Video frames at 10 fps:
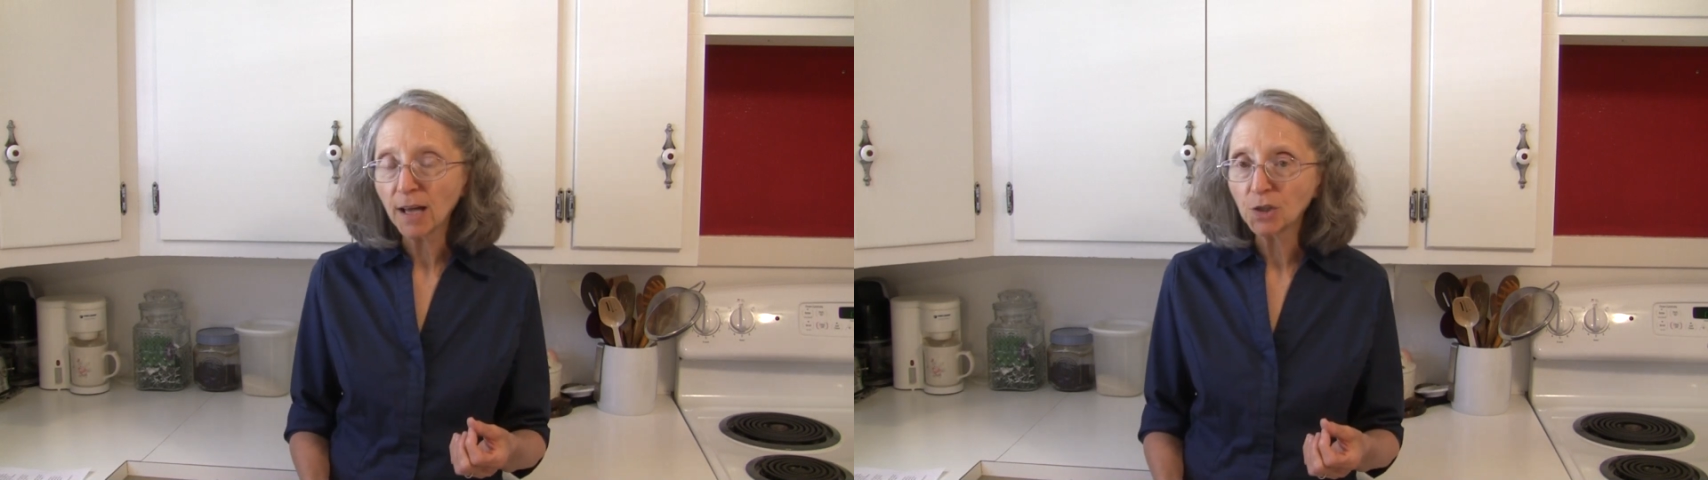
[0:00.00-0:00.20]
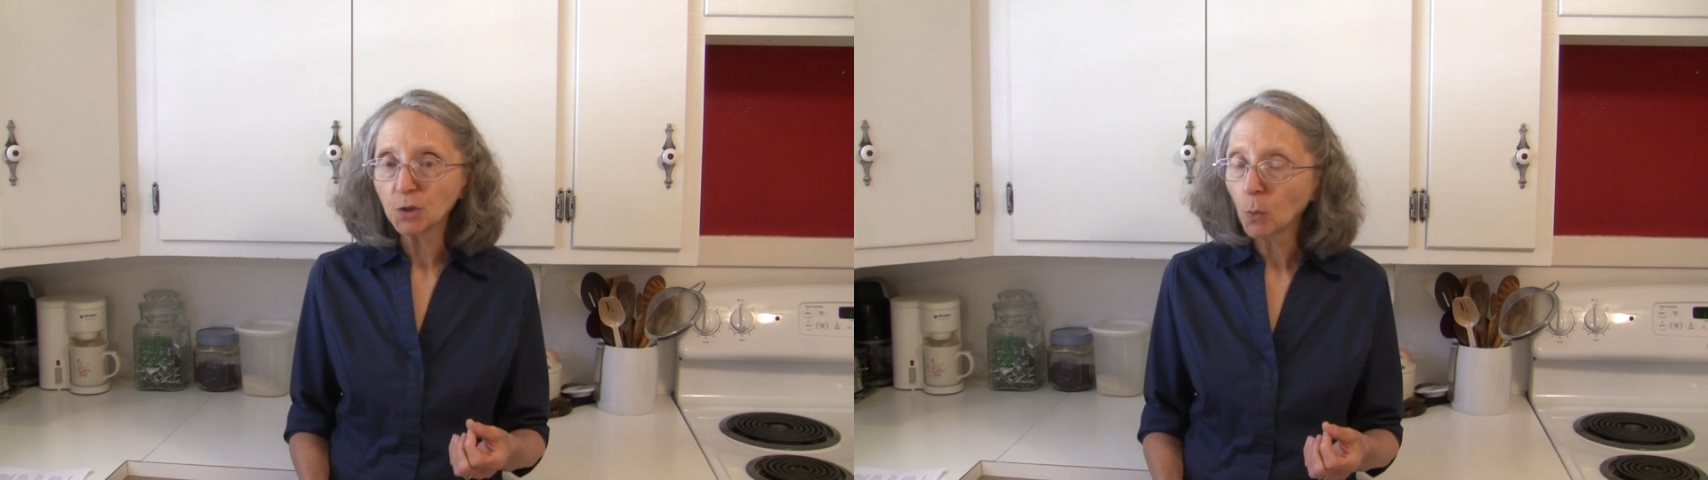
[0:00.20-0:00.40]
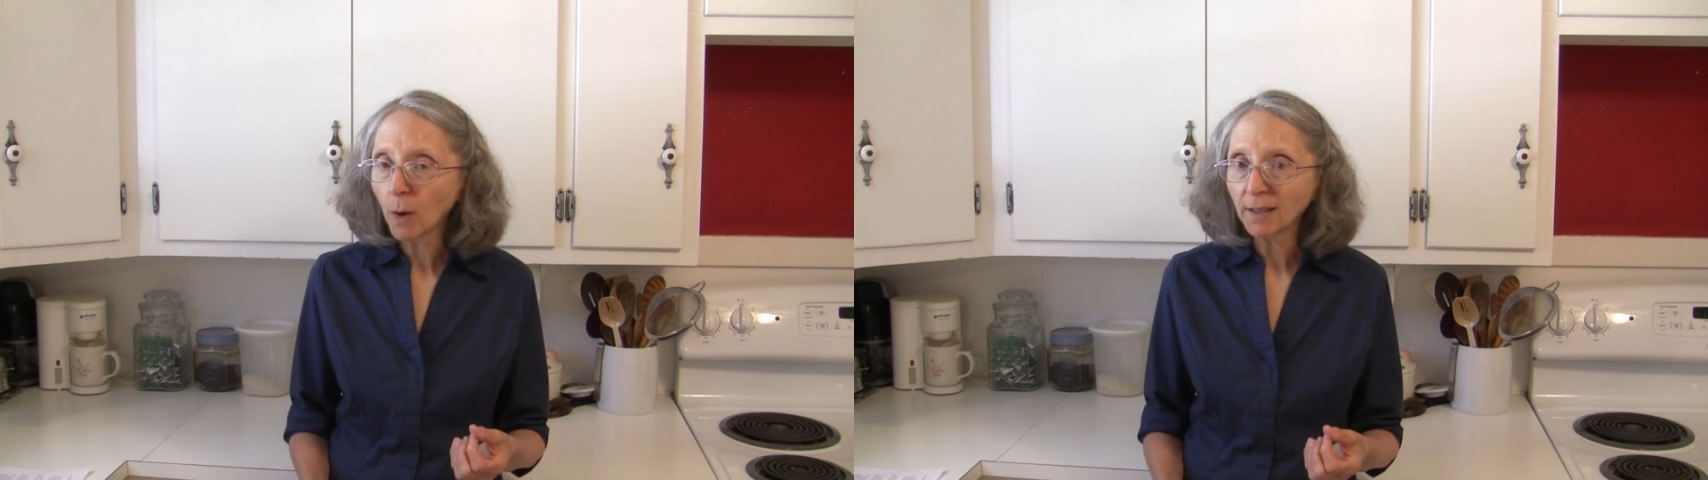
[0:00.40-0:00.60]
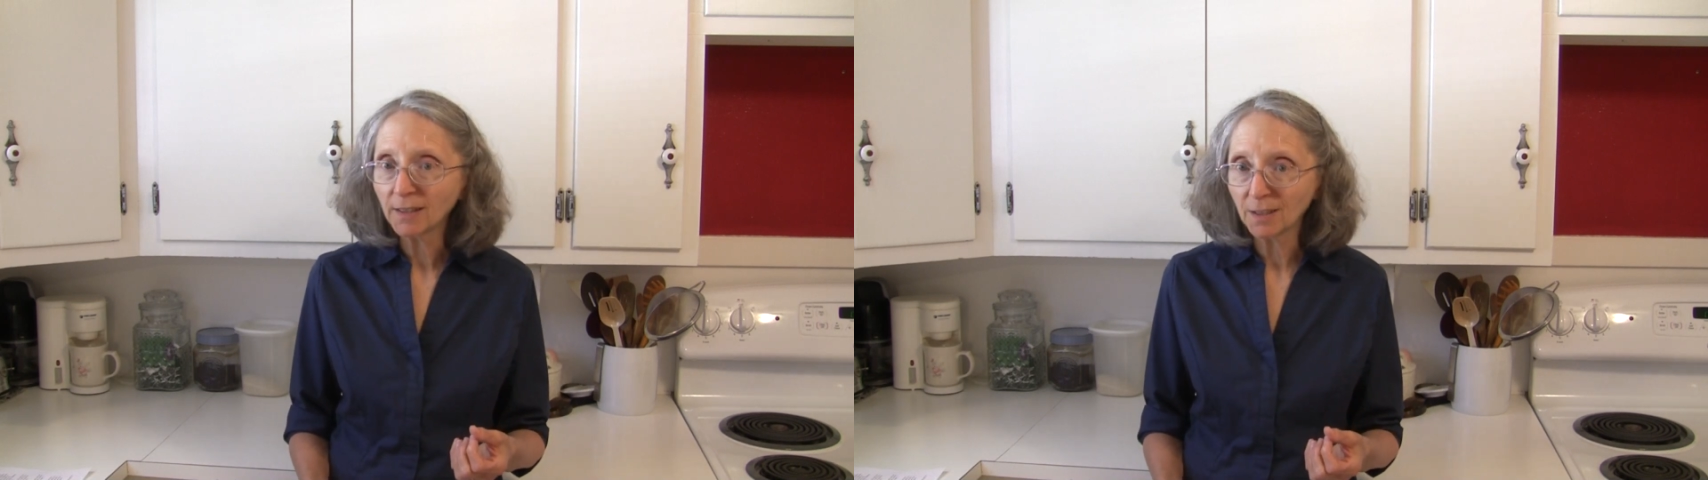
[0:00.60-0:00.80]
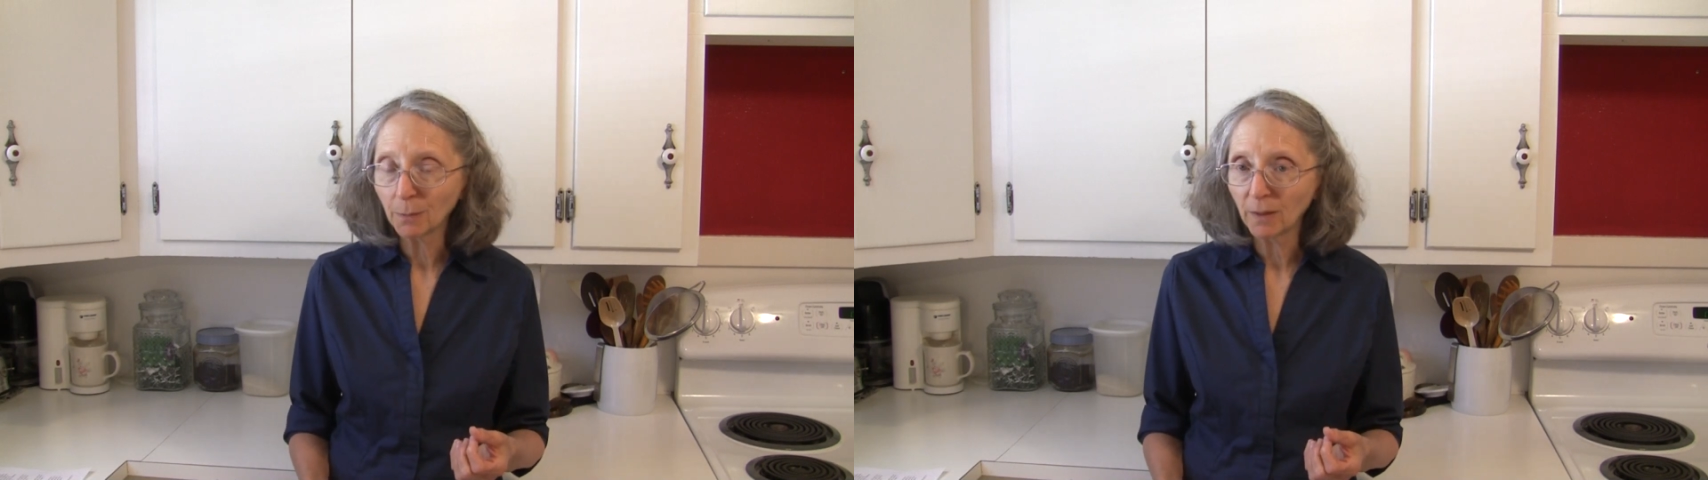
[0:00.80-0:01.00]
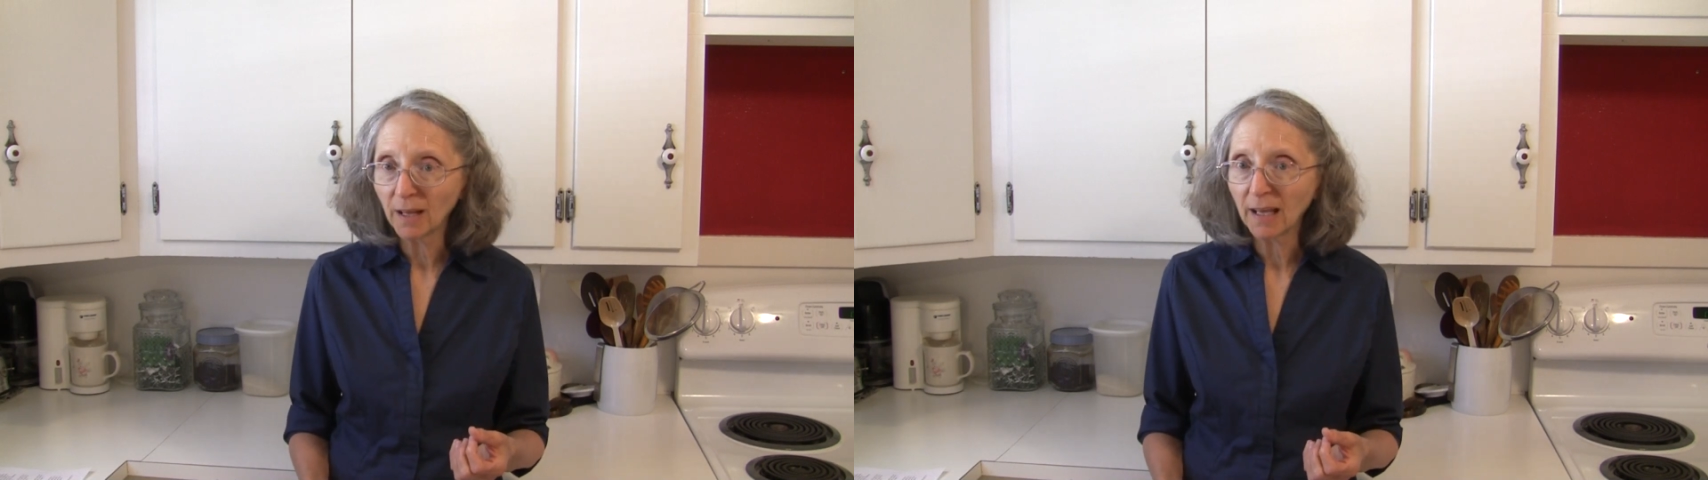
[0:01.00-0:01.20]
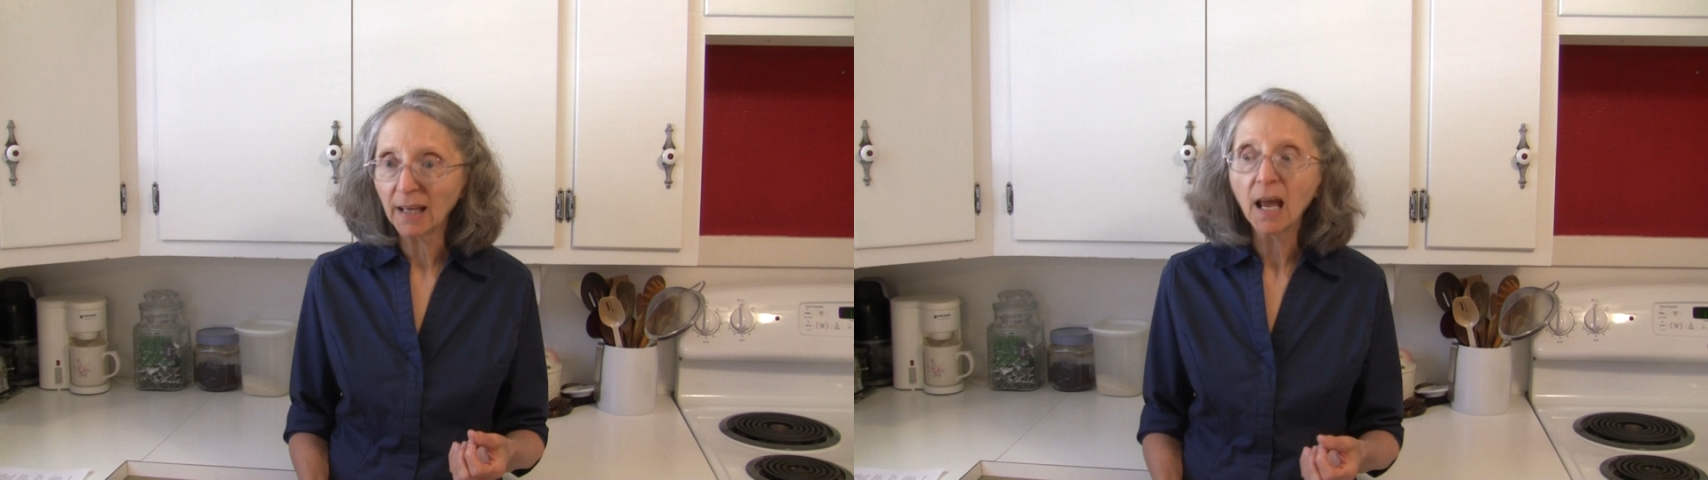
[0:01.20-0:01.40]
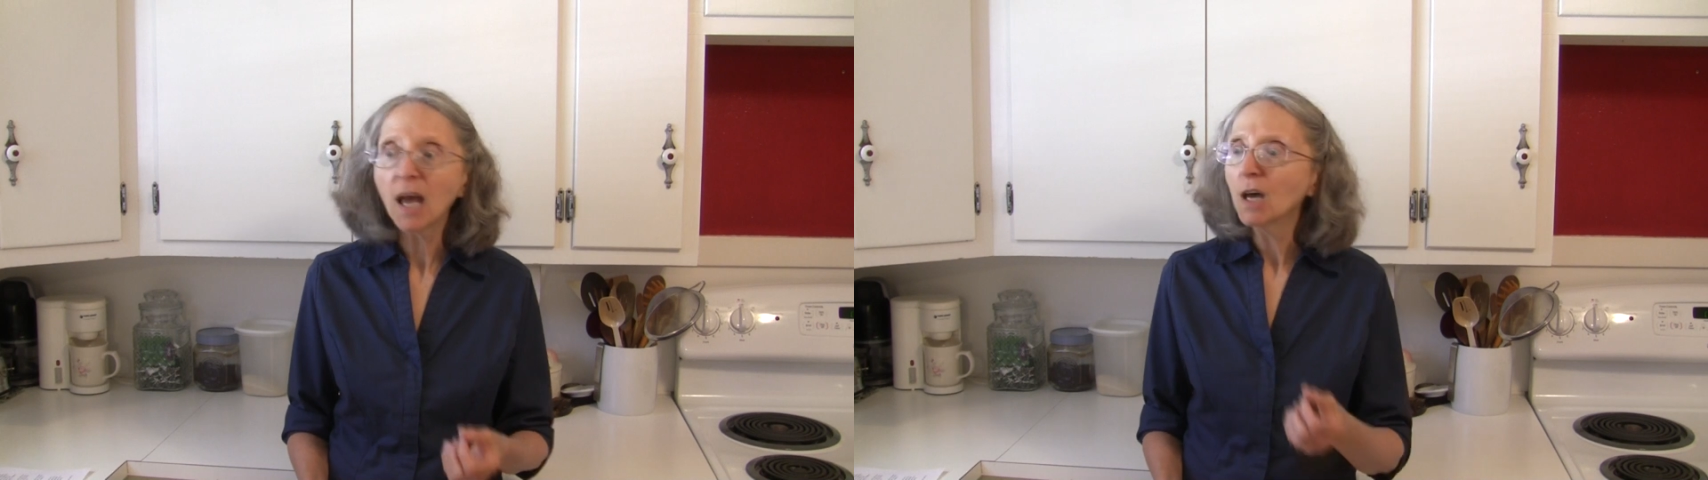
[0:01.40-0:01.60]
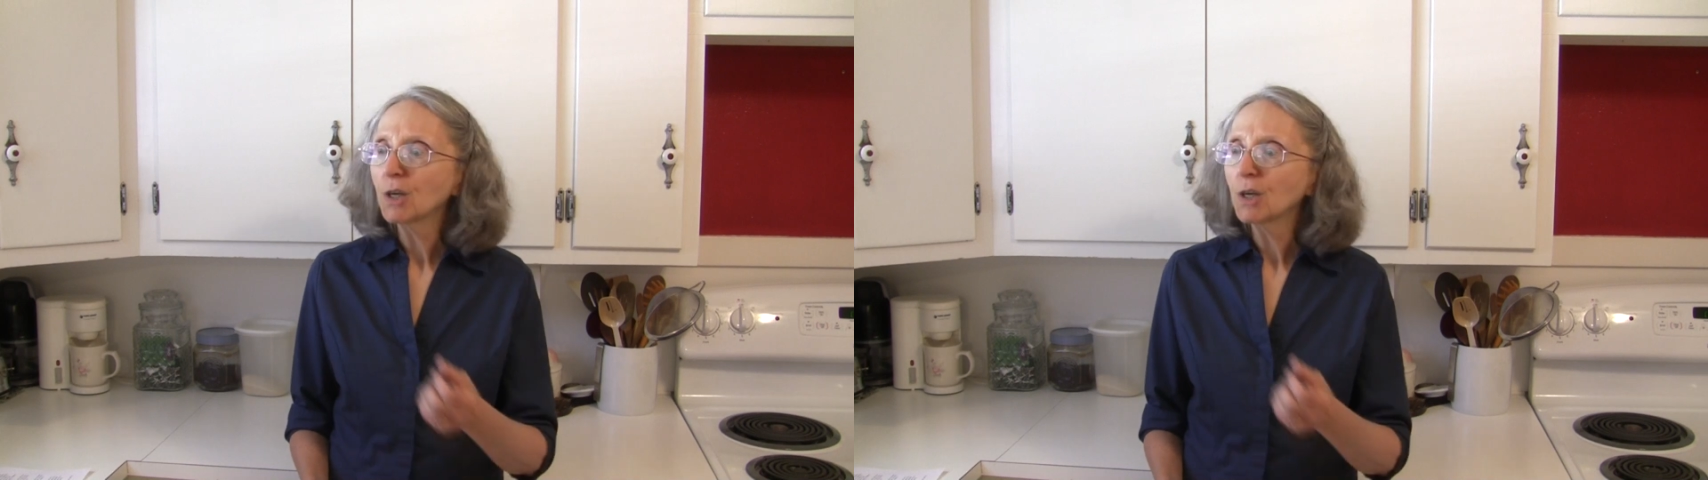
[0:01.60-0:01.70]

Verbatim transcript: as you want it to be,